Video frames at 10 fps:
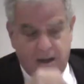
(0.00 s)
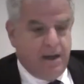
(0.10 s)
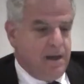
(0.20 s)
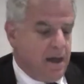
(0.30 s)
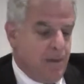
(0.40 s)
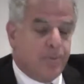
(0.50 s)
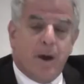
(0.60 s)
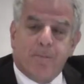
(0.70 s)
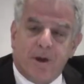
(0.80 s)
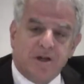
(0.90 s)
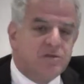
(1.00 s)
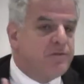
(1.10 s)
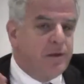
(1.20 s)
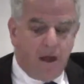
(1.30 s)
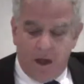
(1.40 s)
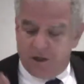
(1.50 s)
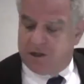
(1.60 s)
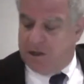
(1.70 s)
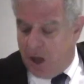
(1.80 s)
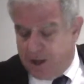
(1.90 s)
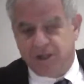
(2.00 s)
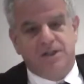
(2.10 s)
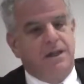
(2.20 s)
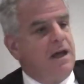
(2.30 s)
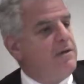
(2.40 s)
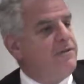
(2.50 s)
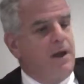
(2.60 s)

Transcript: the preparation for launch, the launch itself,